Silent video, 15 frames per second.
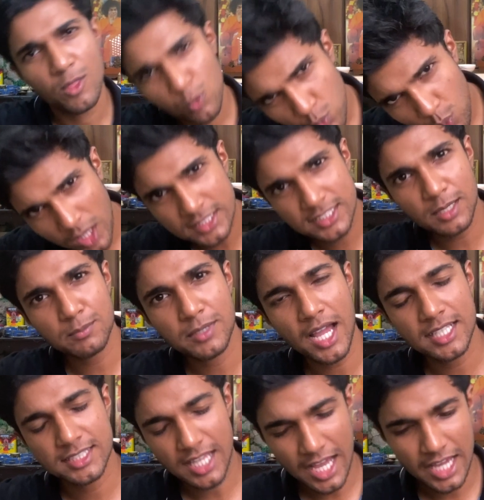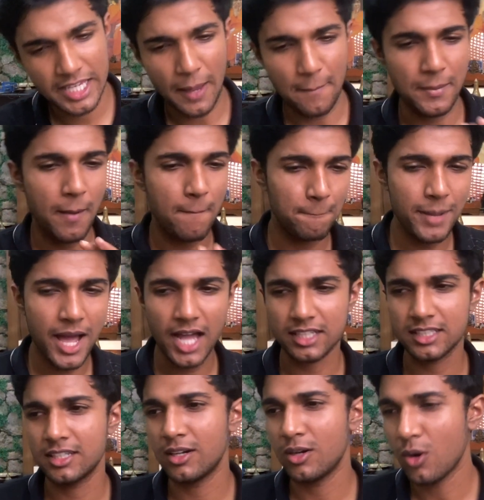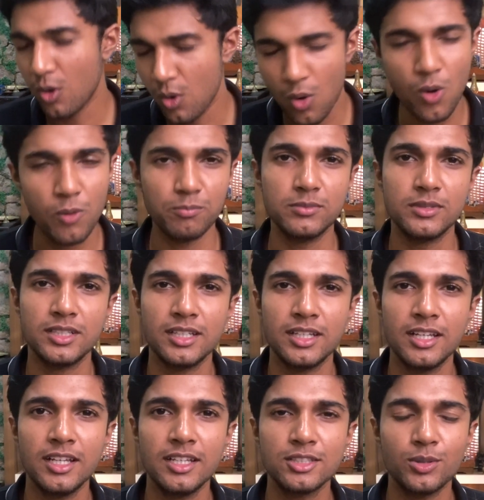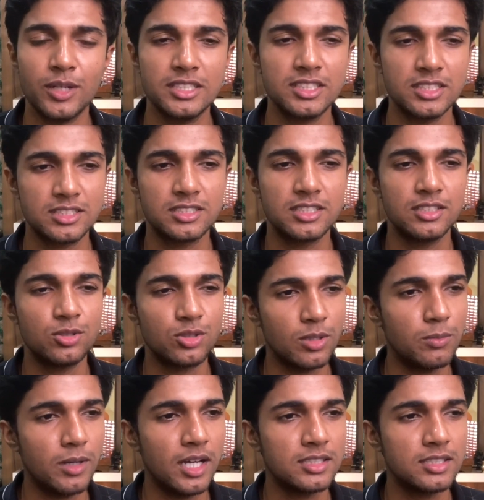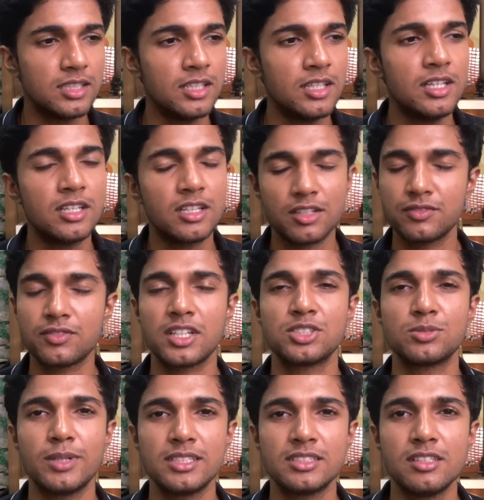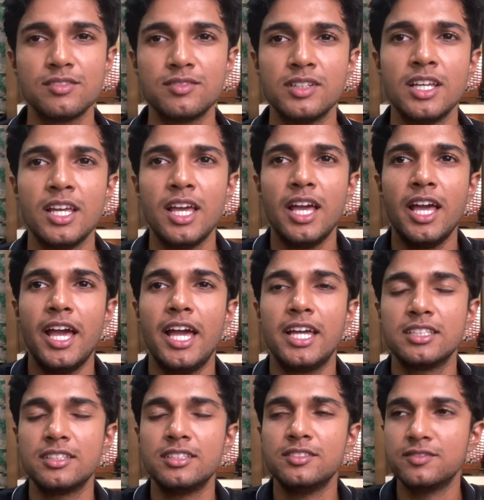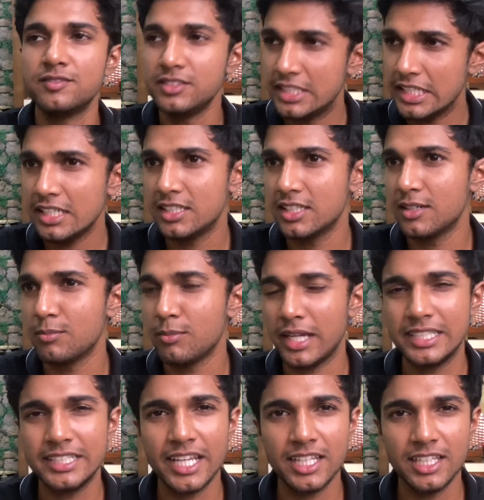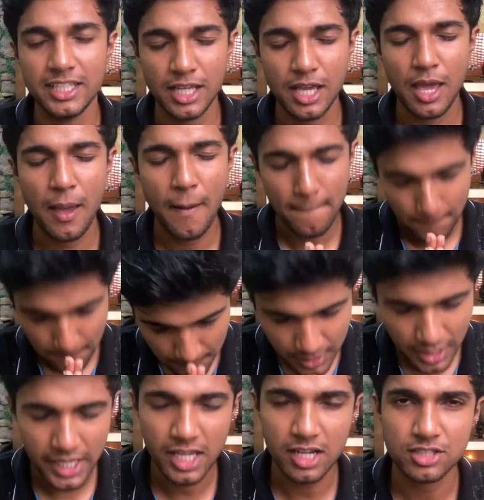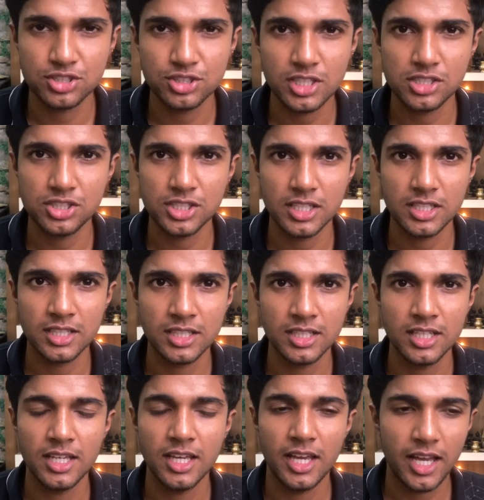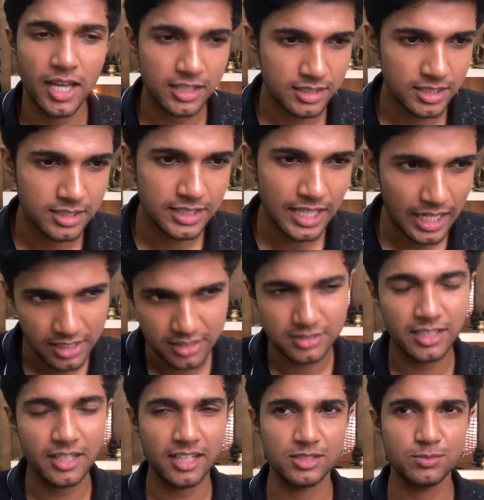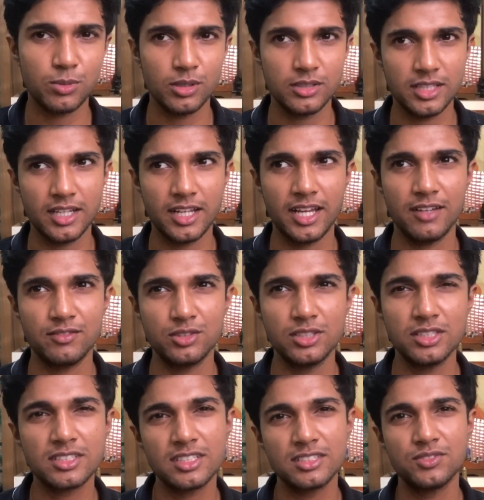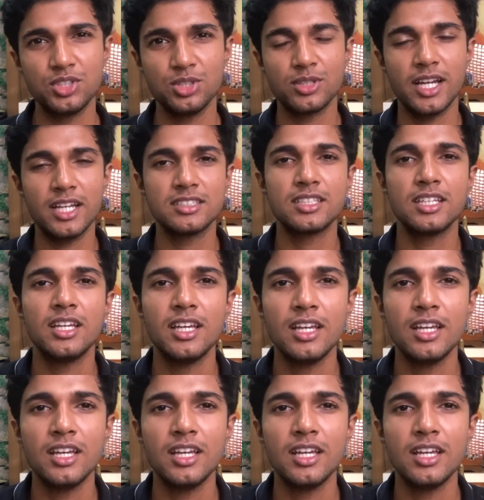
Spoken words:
What's up, guys? I am back home. So I just took a bath, refreshed myself, and did my daily prayer session. And that is the next point that I have to discuss with you guys.